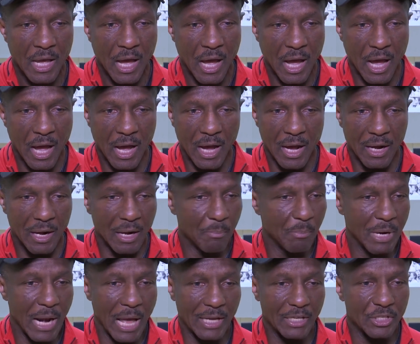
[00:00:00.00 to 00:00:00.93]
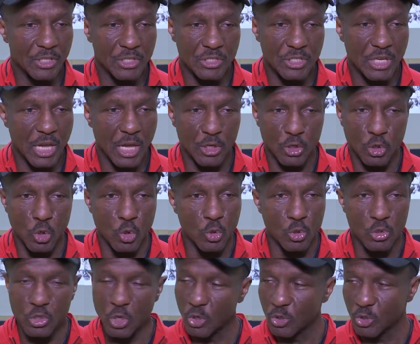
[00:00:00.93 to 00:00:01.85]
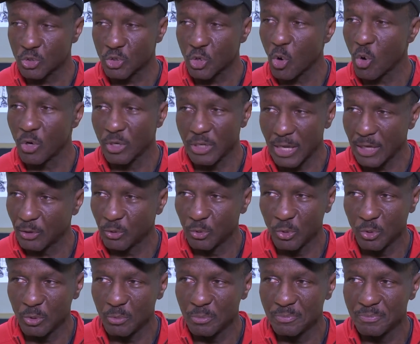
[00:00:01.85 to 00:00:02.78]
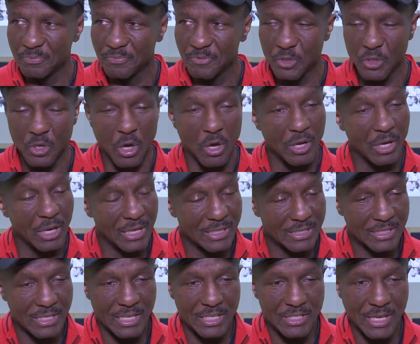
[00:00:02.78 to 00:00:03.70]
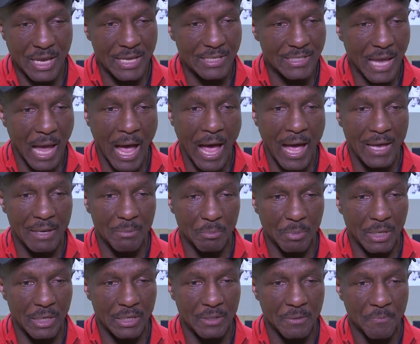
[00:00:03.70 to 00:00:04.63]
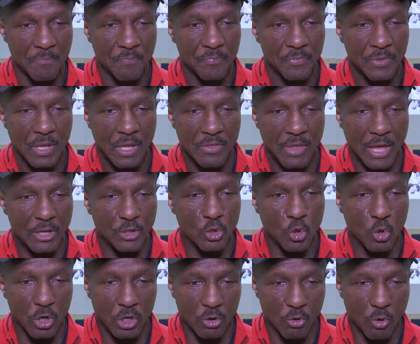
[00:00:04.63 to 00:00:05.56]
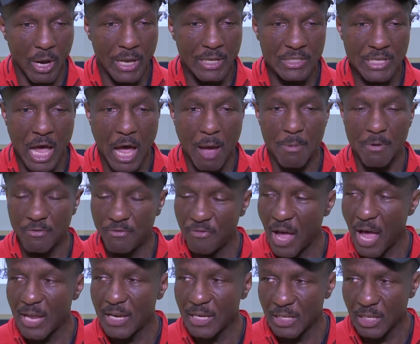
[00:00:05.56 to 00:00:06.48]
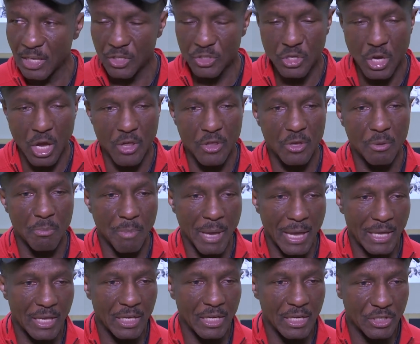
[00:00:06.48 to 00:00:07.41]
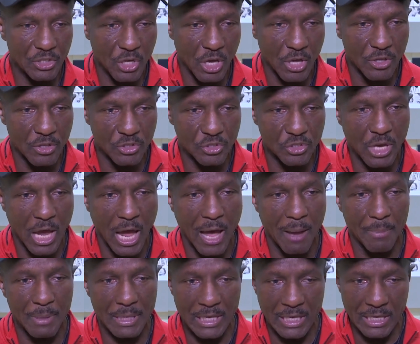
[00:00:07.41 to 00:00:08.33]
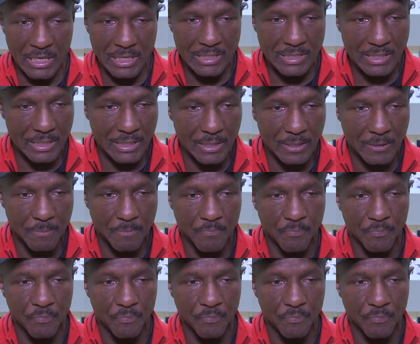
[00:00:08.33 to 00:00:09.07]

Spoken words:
but I couldn't tell you who's going to score in that group, you know, unless CJ's hot. But they do a great job of finding each other, making each other's job easy.